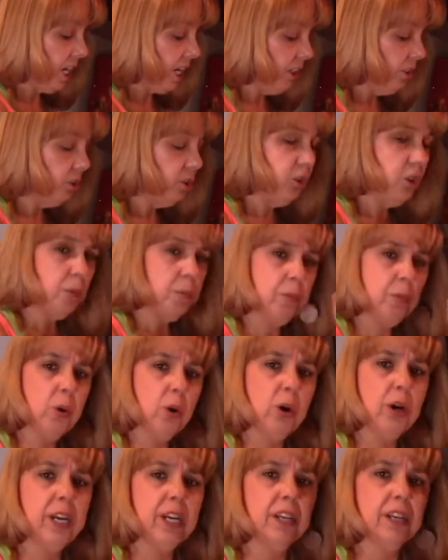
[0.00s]
to the
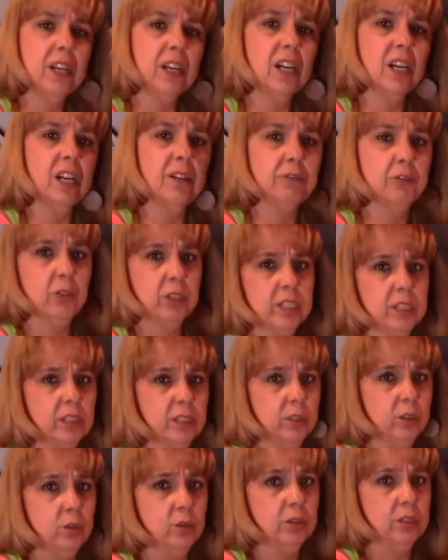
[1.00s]
point of
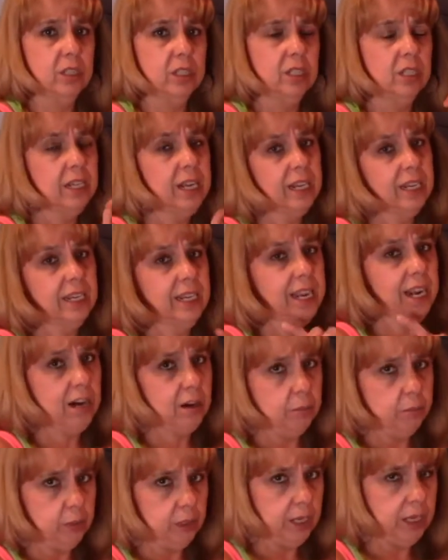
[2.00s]
translucent, not
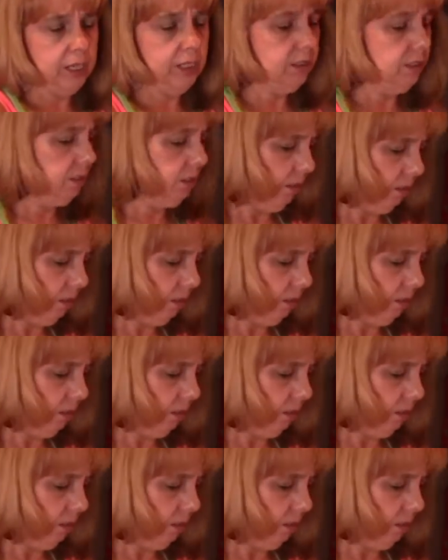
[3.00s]
caramelized.